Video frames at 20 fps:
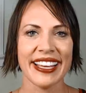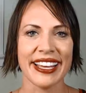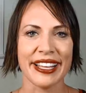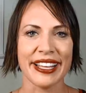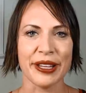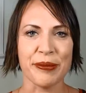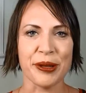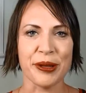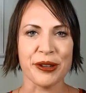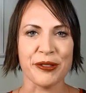
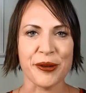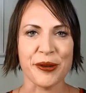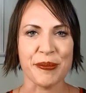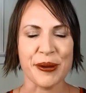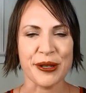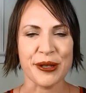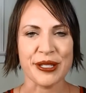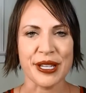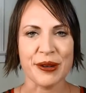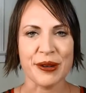Hello, beautiful
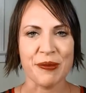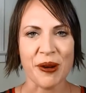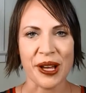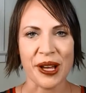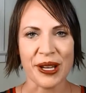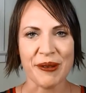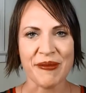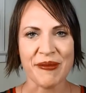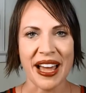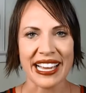person.
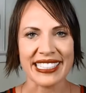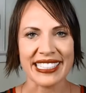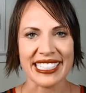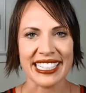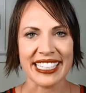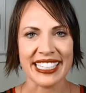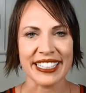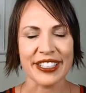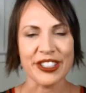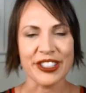Welcome back to
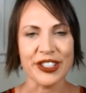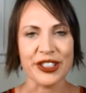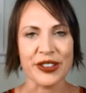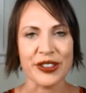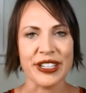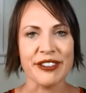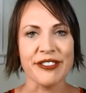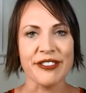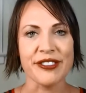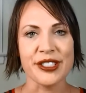Healing Your
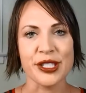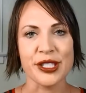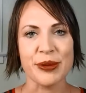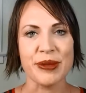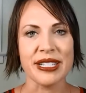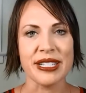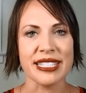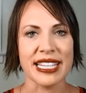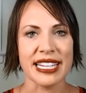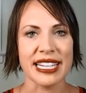Grief, two
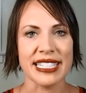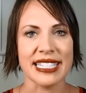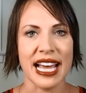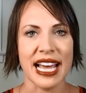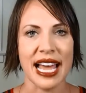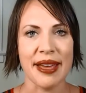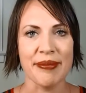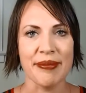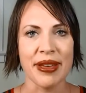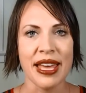minutes at a
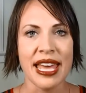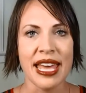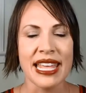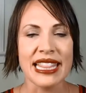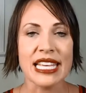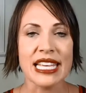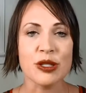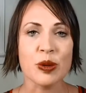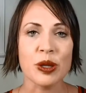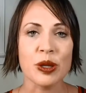time.
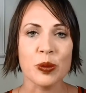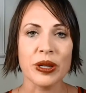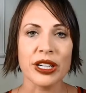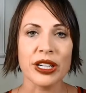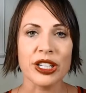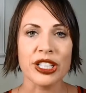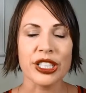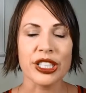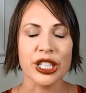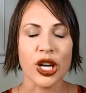This week, we
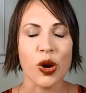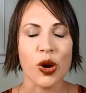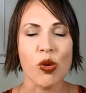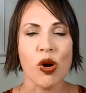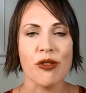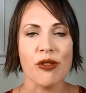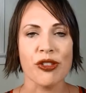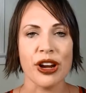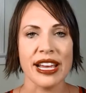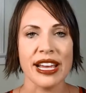are going to go
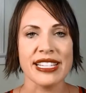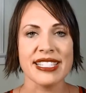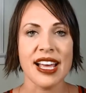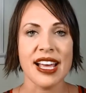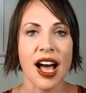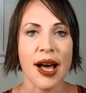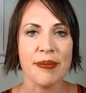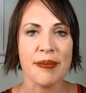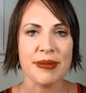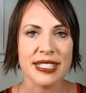over a
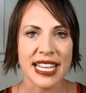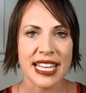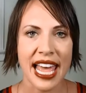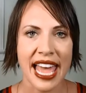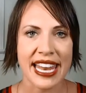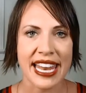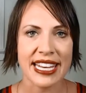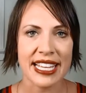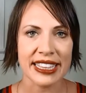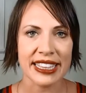top
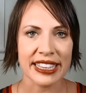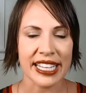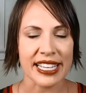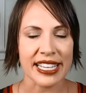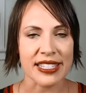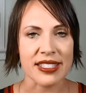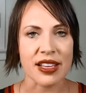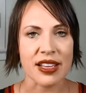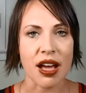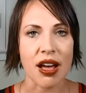ten
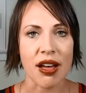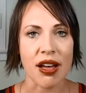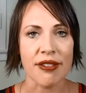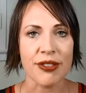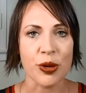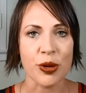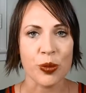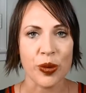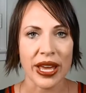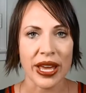list of
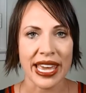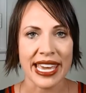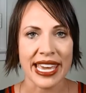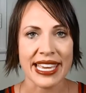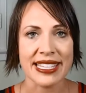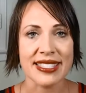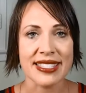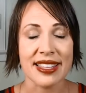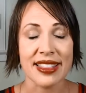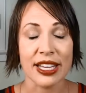the
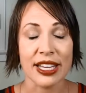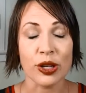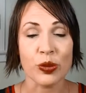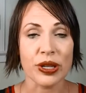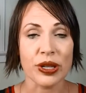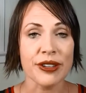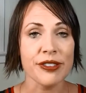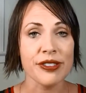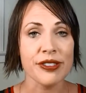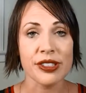ways that
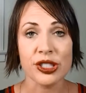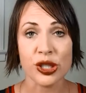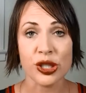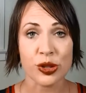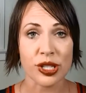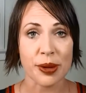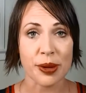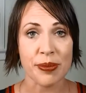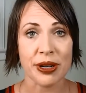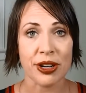grief
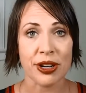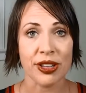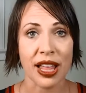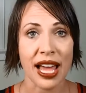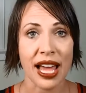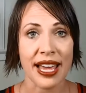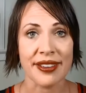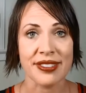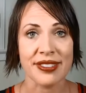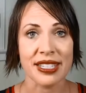shows up in our
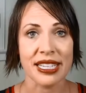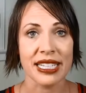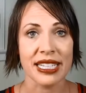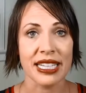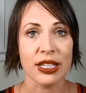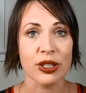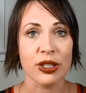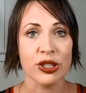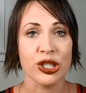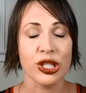lives, and
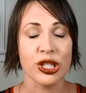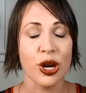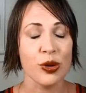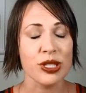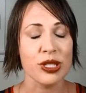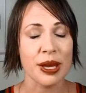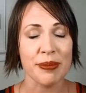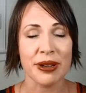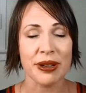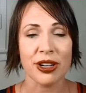it shows
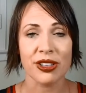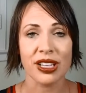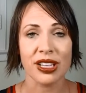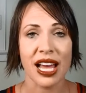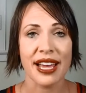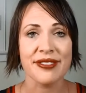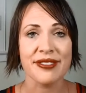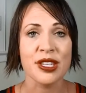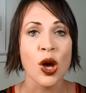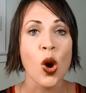up in our
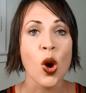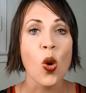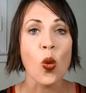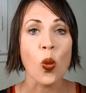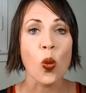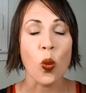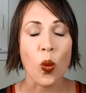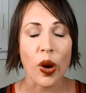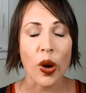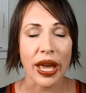lives
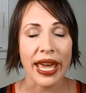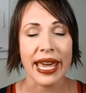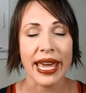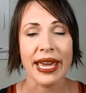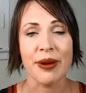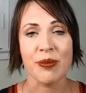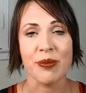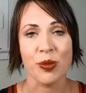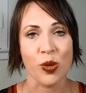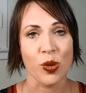way
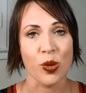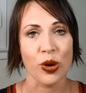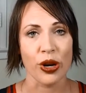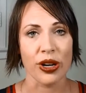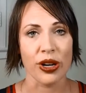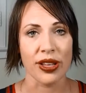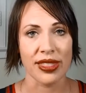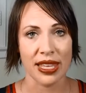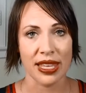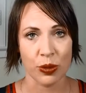
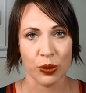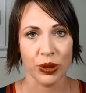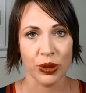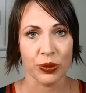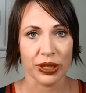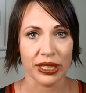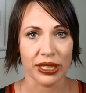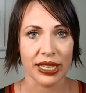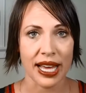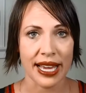more than we
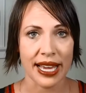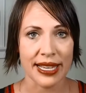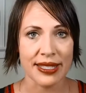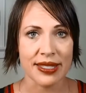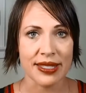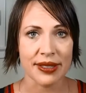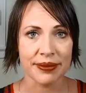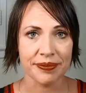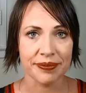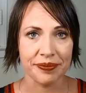
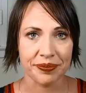realize.